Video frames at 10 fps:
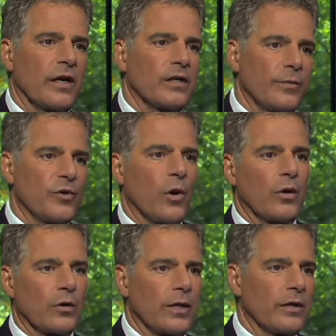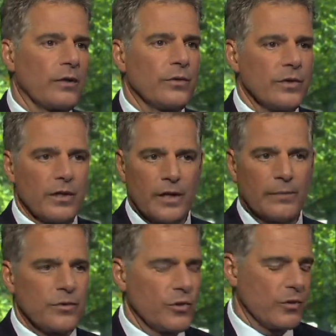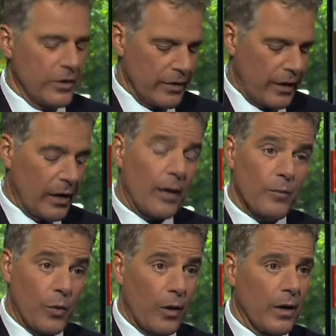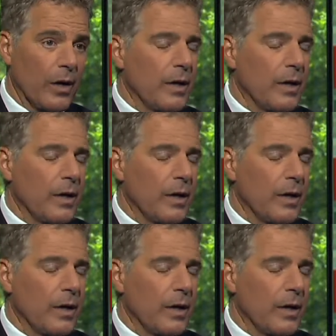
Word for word: I clipped your article out and using it, and I'm sure you yeah. hear that a lot more.